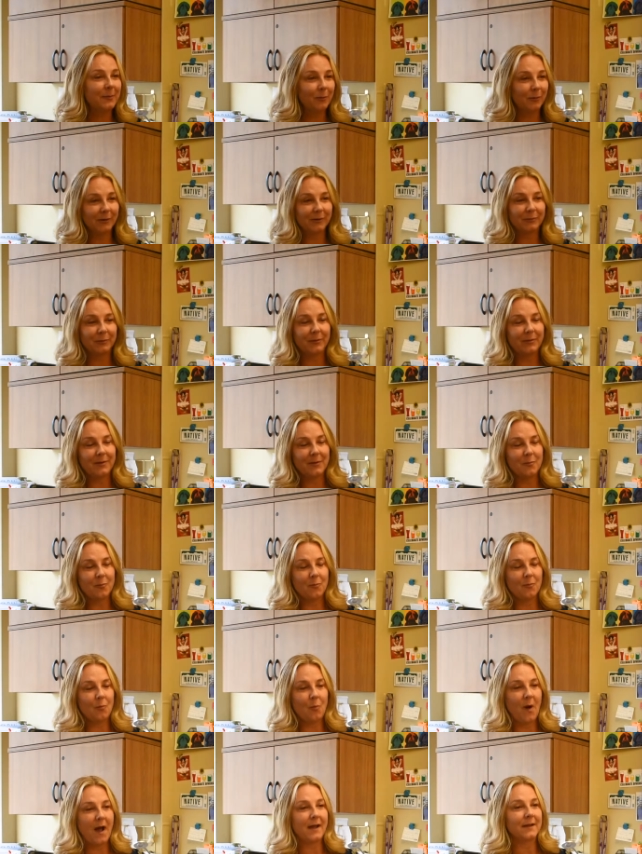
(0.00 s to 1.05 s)
works with a
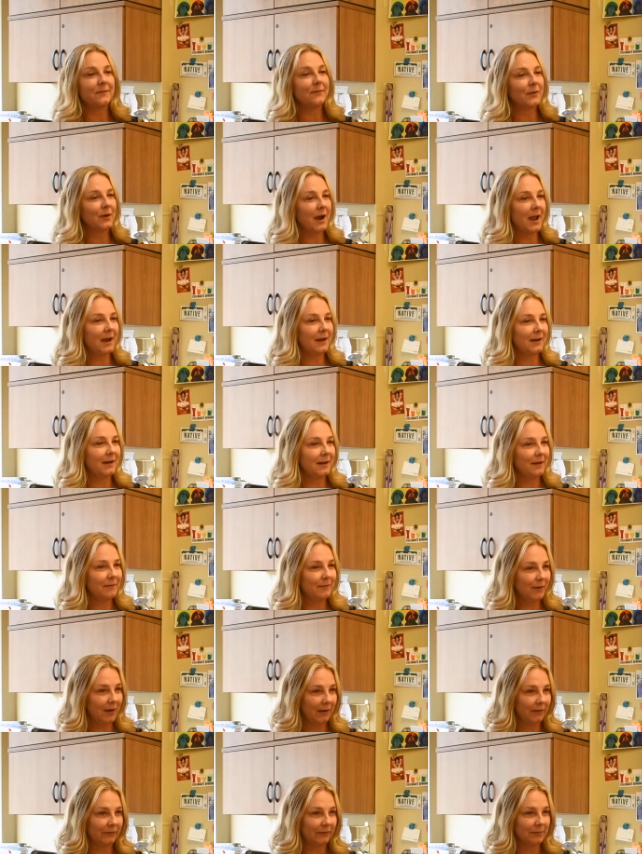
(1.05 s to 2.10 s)
wide variety of
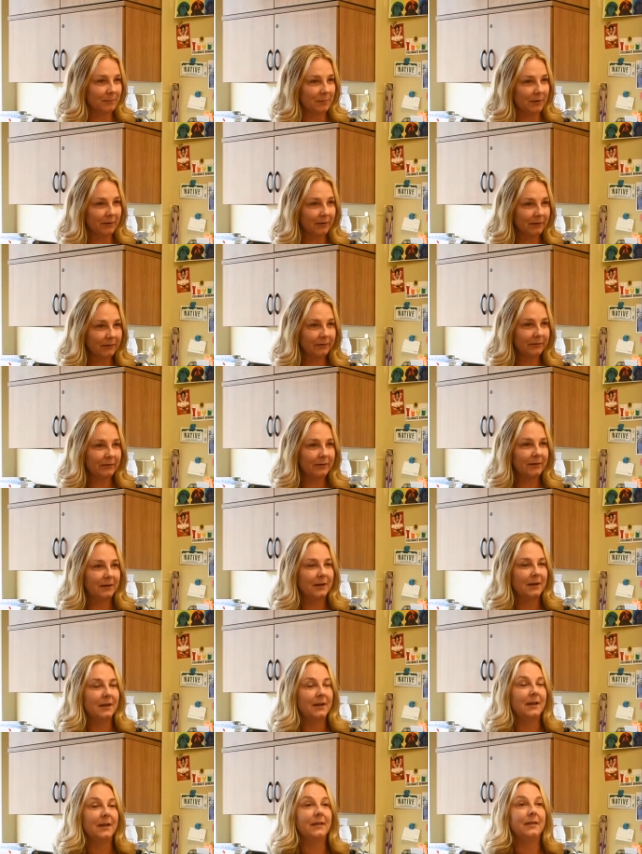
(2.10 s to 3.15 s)
customers.
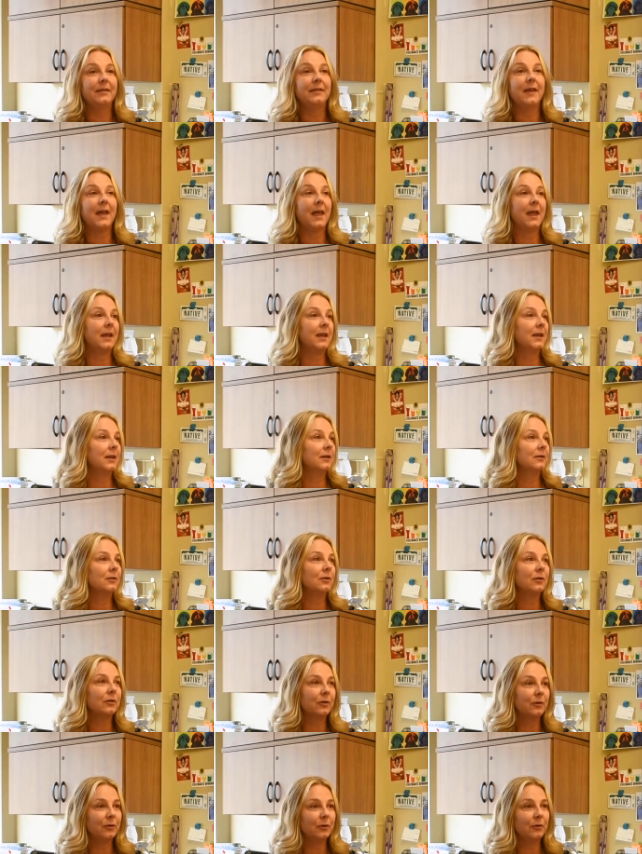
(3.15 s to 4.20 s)
They
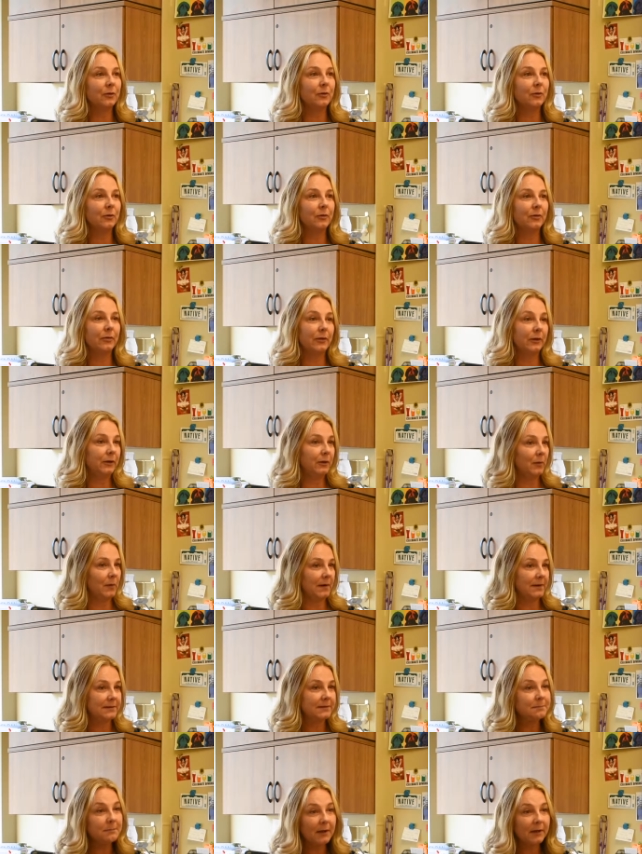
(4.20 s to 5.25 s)
include the
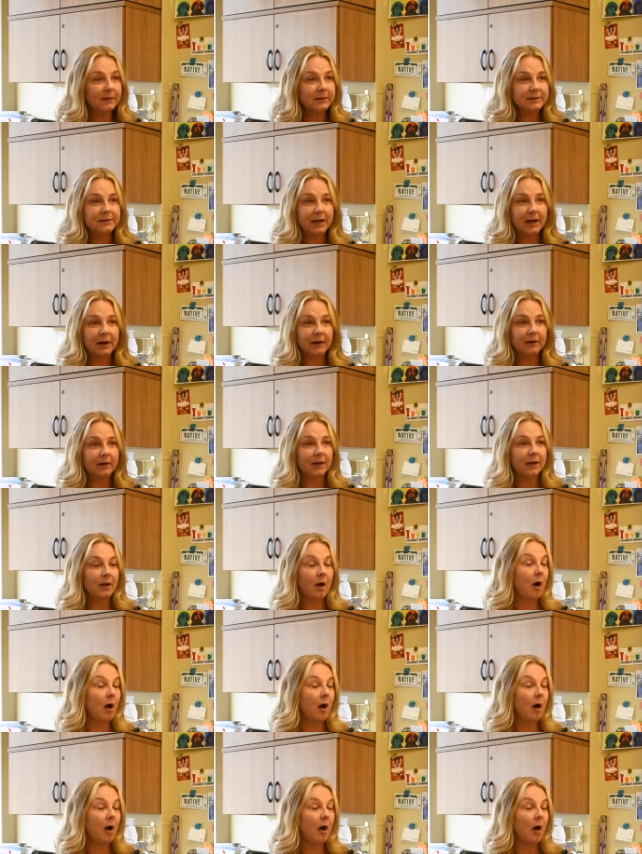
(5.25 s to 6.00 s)
U.S. military,